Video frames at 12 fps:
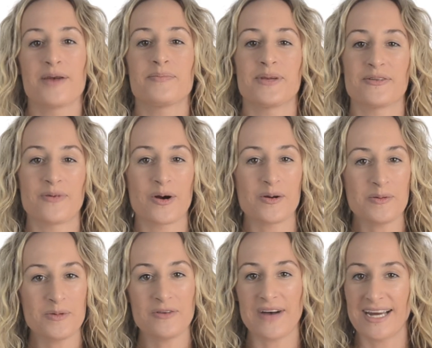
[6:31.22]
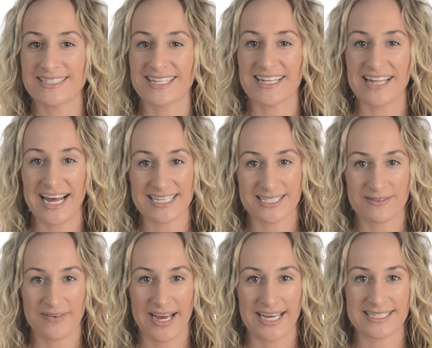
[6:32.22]
Before we move on to the last
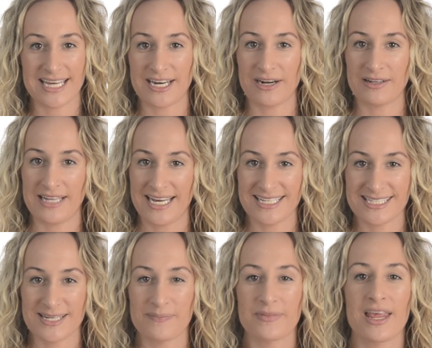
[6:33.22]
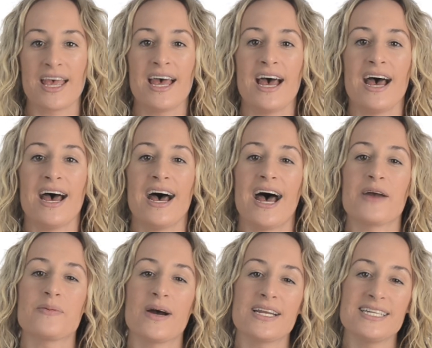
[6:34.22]
device on our list, I
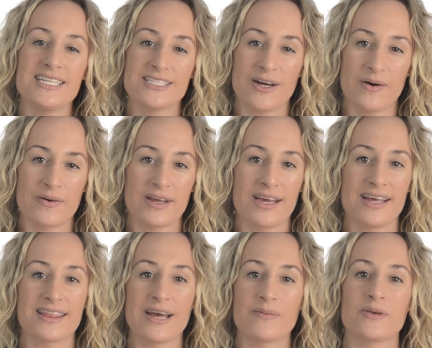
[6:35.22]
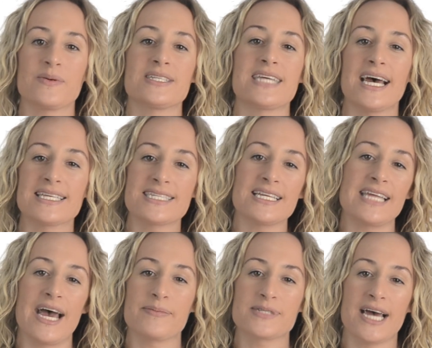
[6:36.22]
wanted to note that when we tested
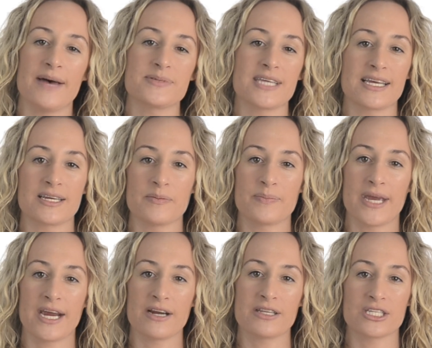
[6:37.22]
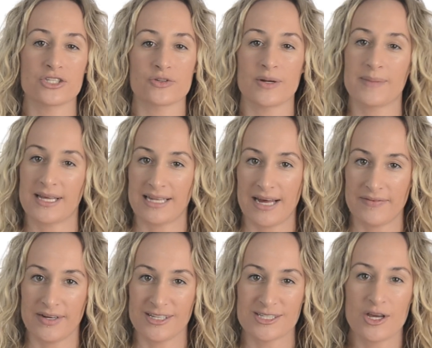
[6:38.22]
laptops and compared the streaming
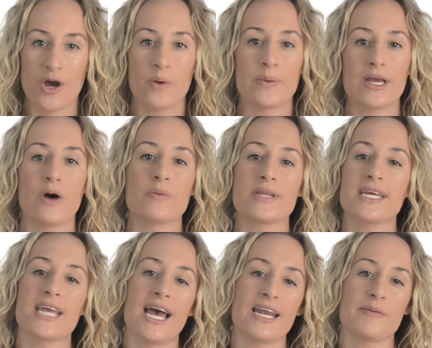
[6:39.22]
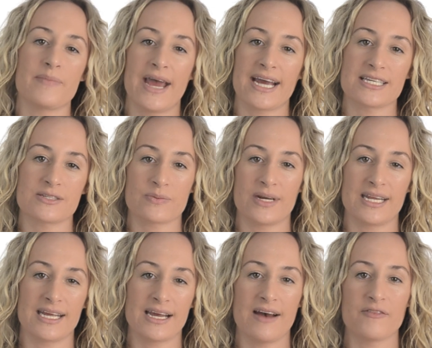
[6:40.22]
levels, we only got a max
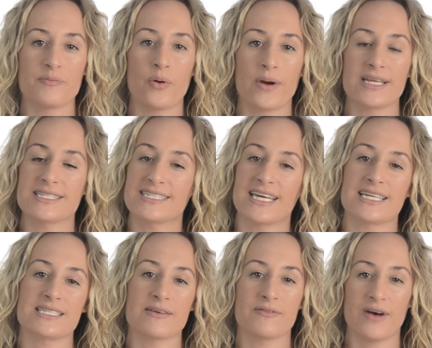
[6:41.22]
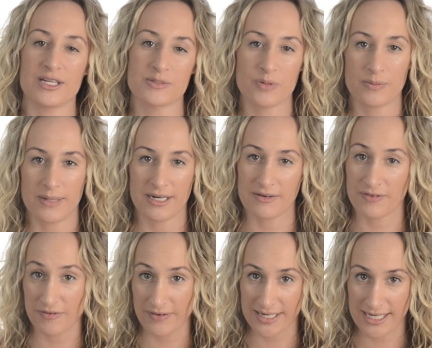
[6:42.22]
reading of zero point six volts per meter for
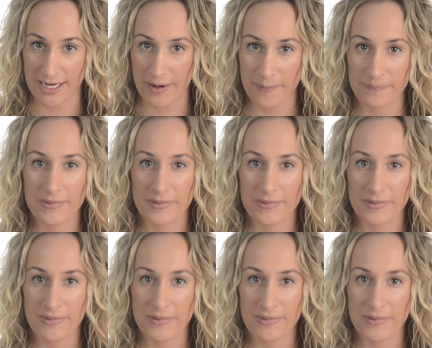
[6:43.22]
video.